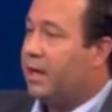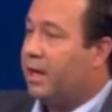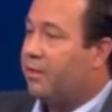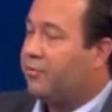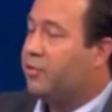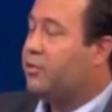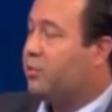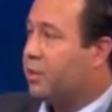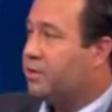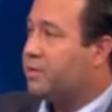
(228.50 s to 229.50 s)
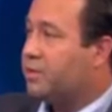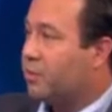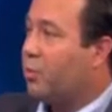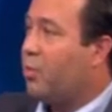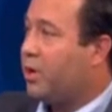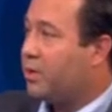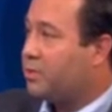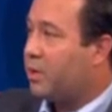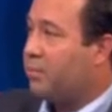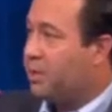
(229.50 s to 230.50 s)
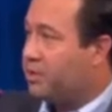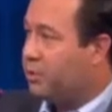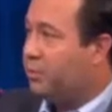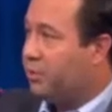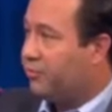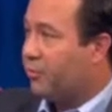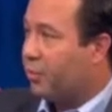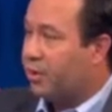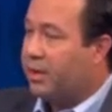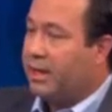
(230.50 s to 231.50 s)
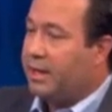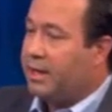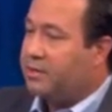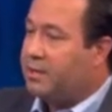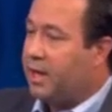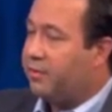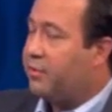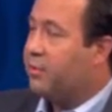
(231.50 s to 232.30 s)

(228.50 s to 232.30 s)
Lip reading: for two reasons. Number one is what I mentioned to you before, is that if there